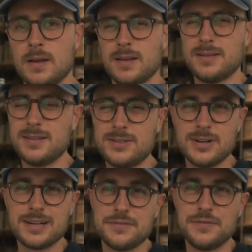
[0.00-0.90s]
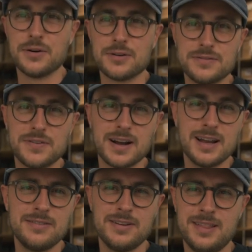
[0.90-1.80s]
This is drink four or
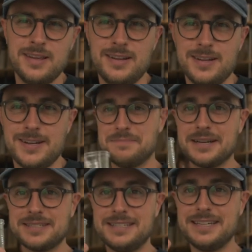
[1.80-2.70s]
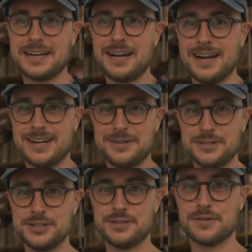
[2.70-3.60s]
five Mastika,
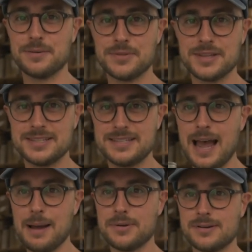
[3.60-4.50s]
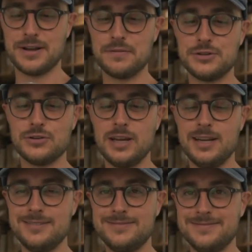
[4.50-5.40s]
which is from the sap of a
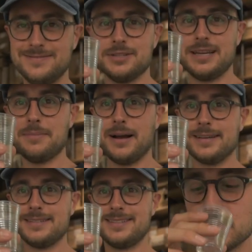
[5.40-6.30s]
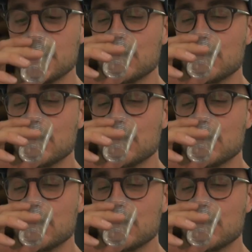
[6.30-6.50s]
tree. Yamas.